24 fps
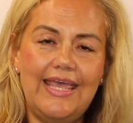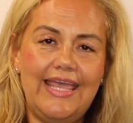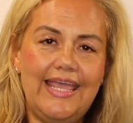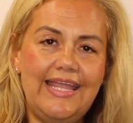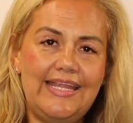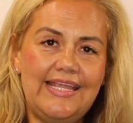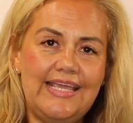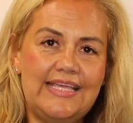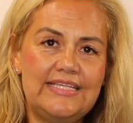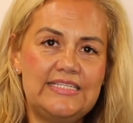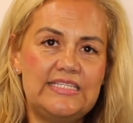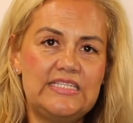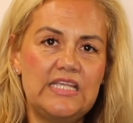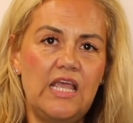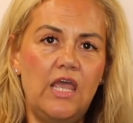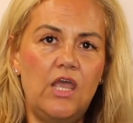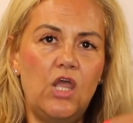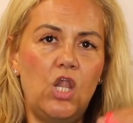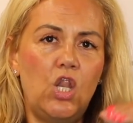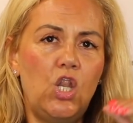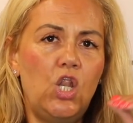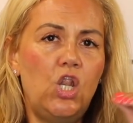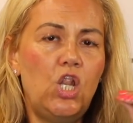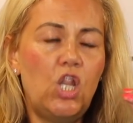It is
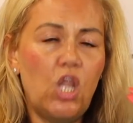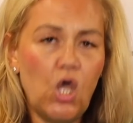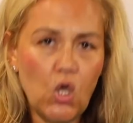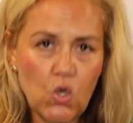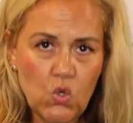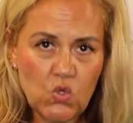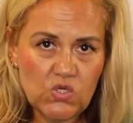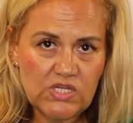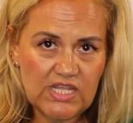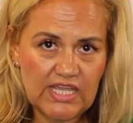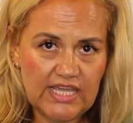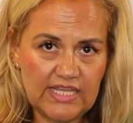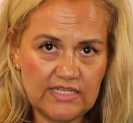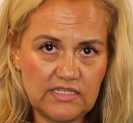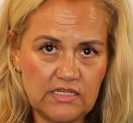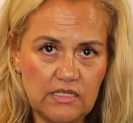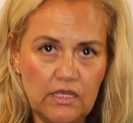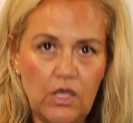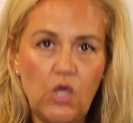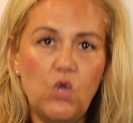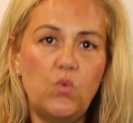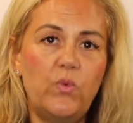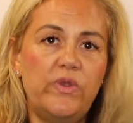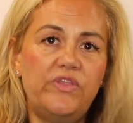
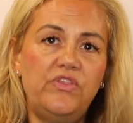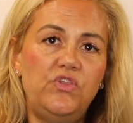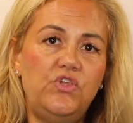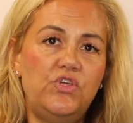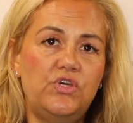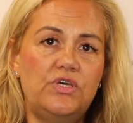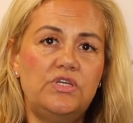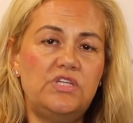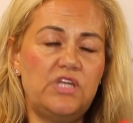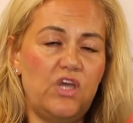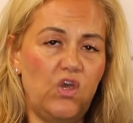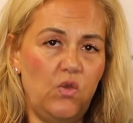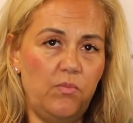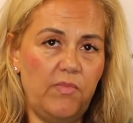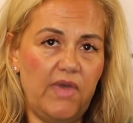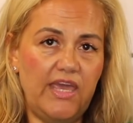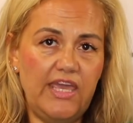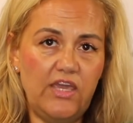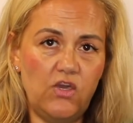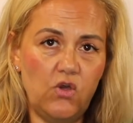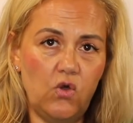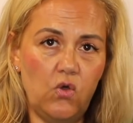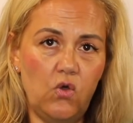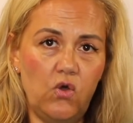loaded with good
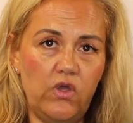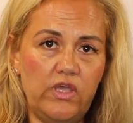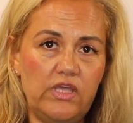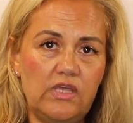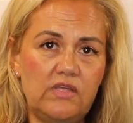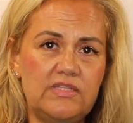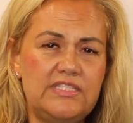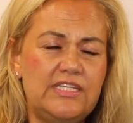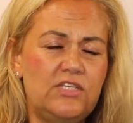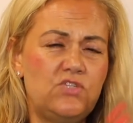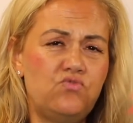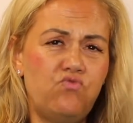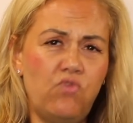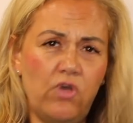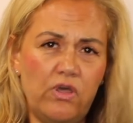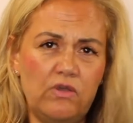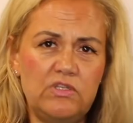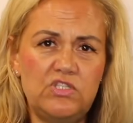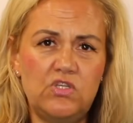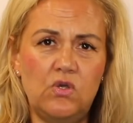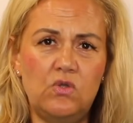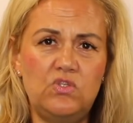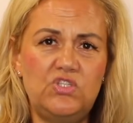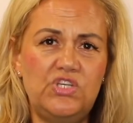omega oils. It's
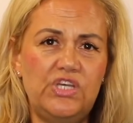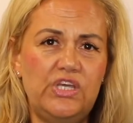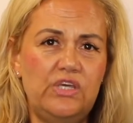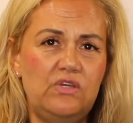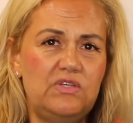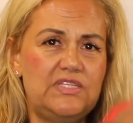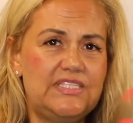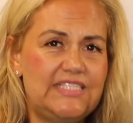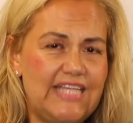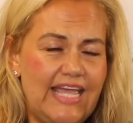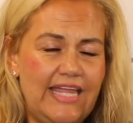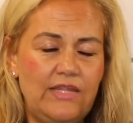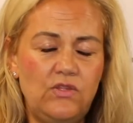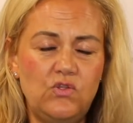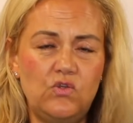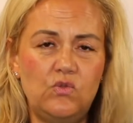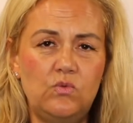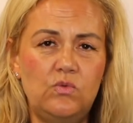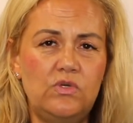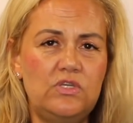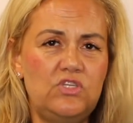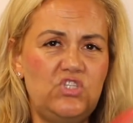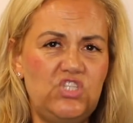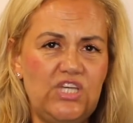rose otto,
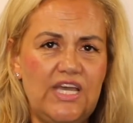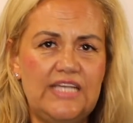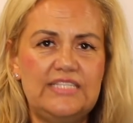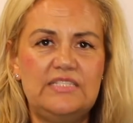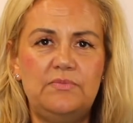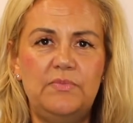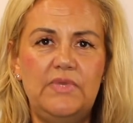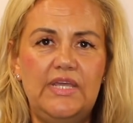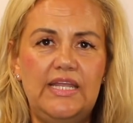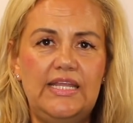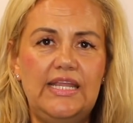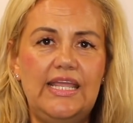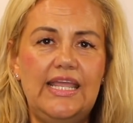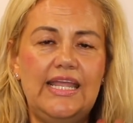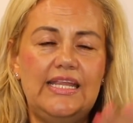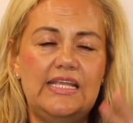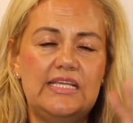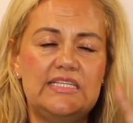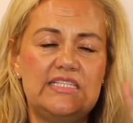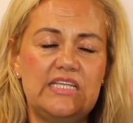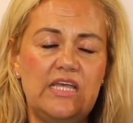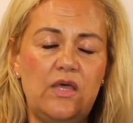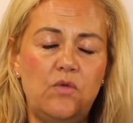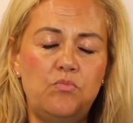sandalwood, jasmine. It
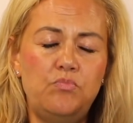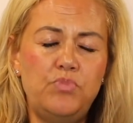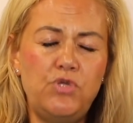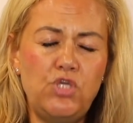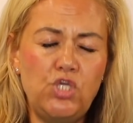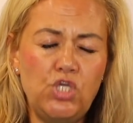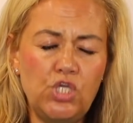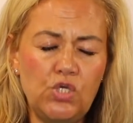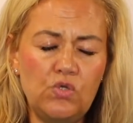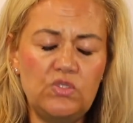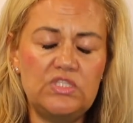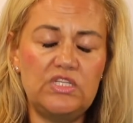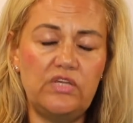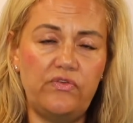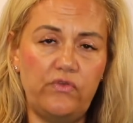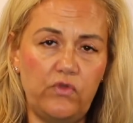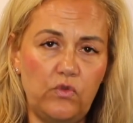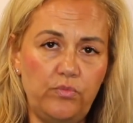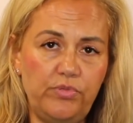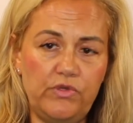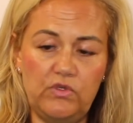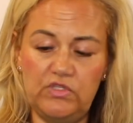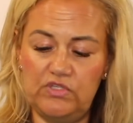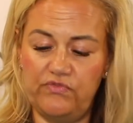is a
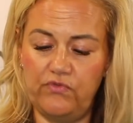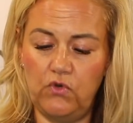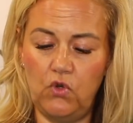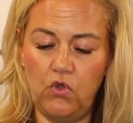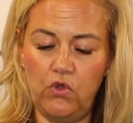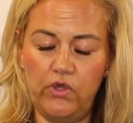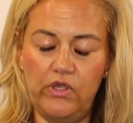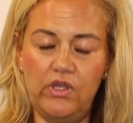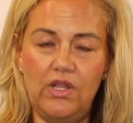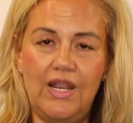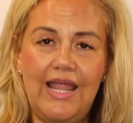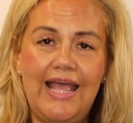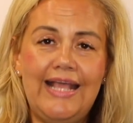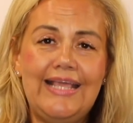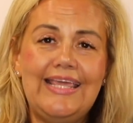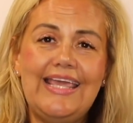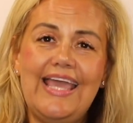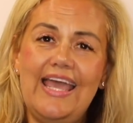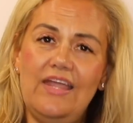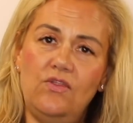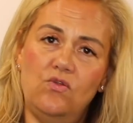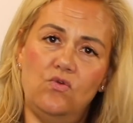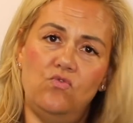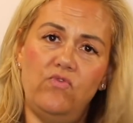beautiful, beautiful oil. I
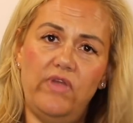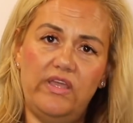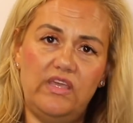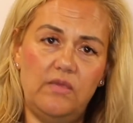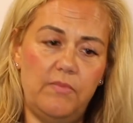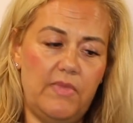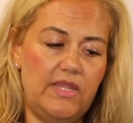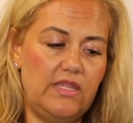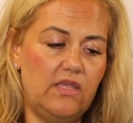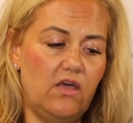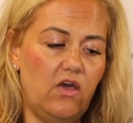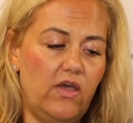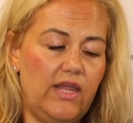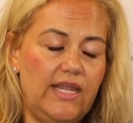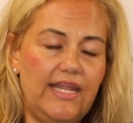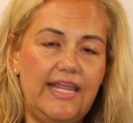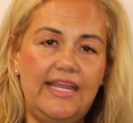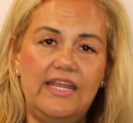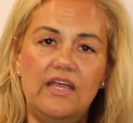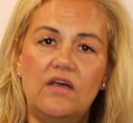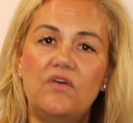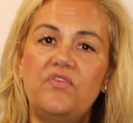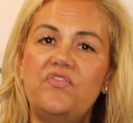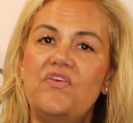cannot recommend
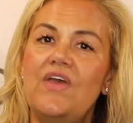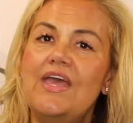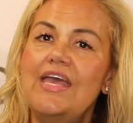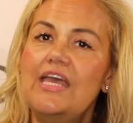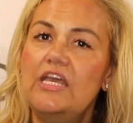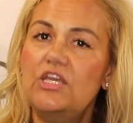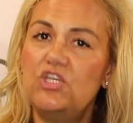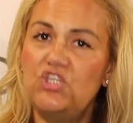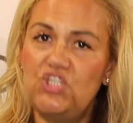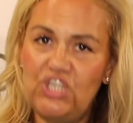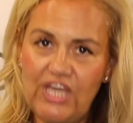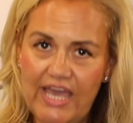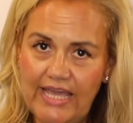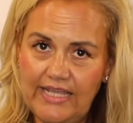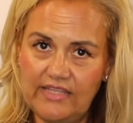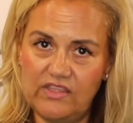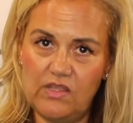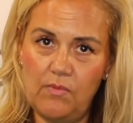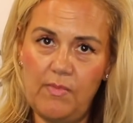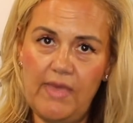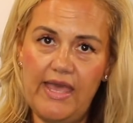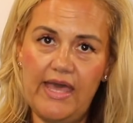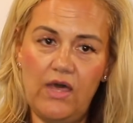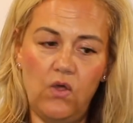highly enough. Check
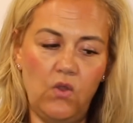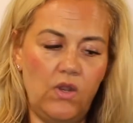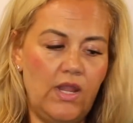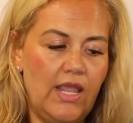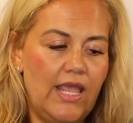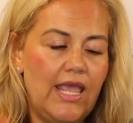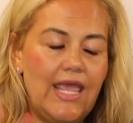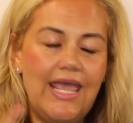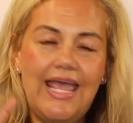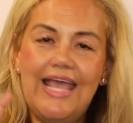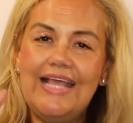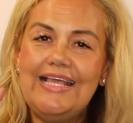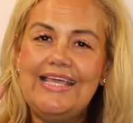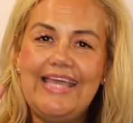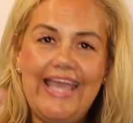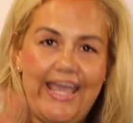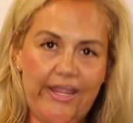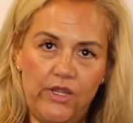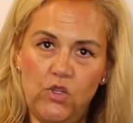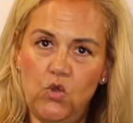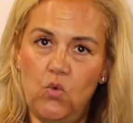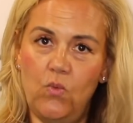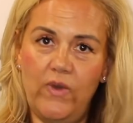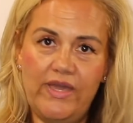them out.
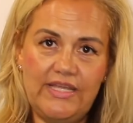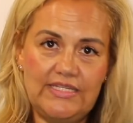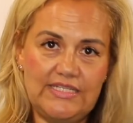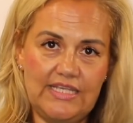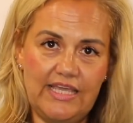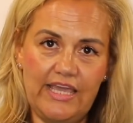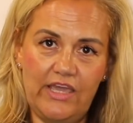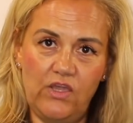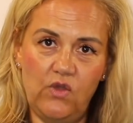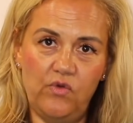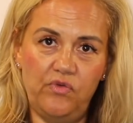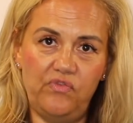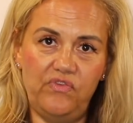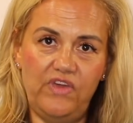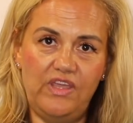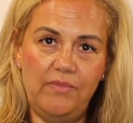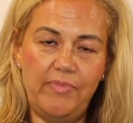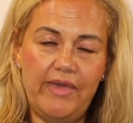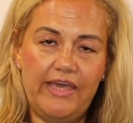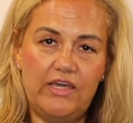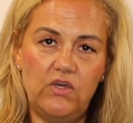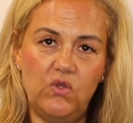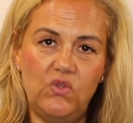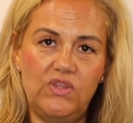Cannot wait to get your
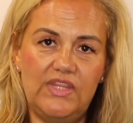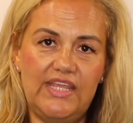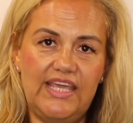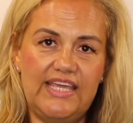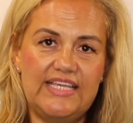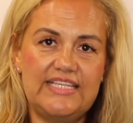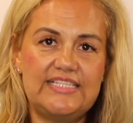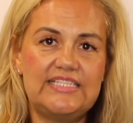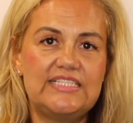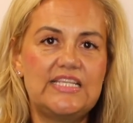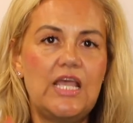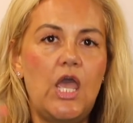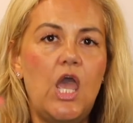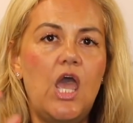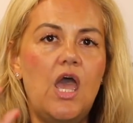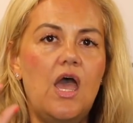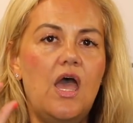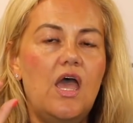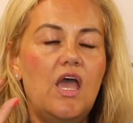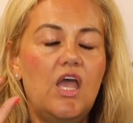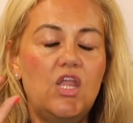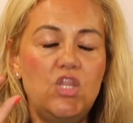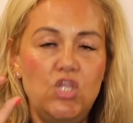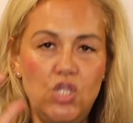feedback on this.
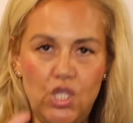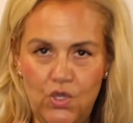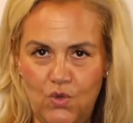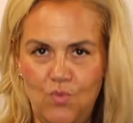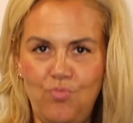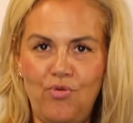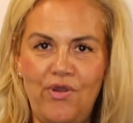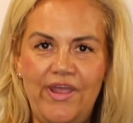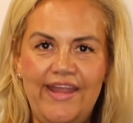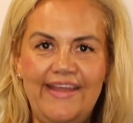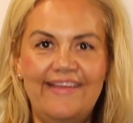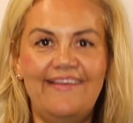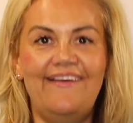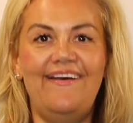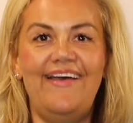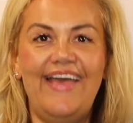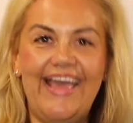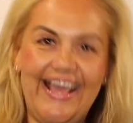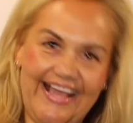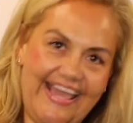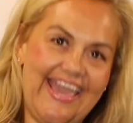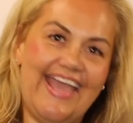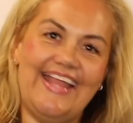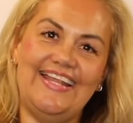No
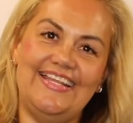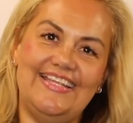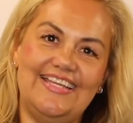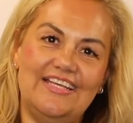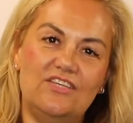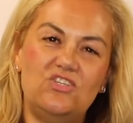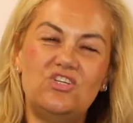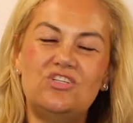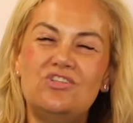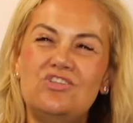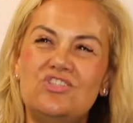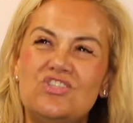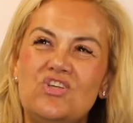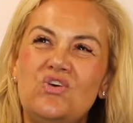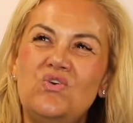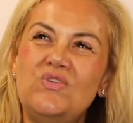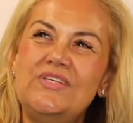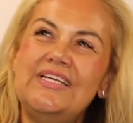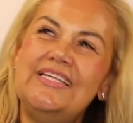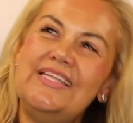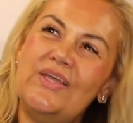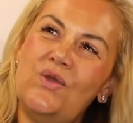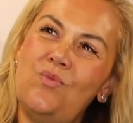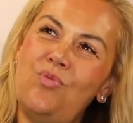brainer again. Should have just
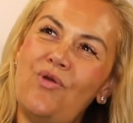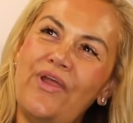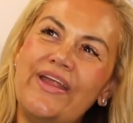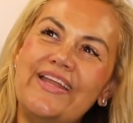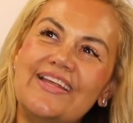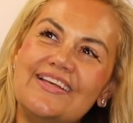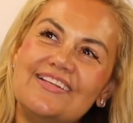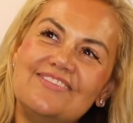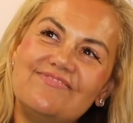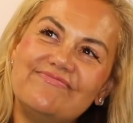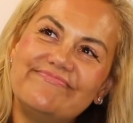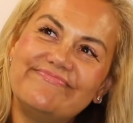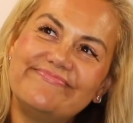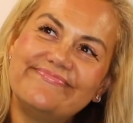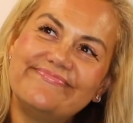called it no brainer.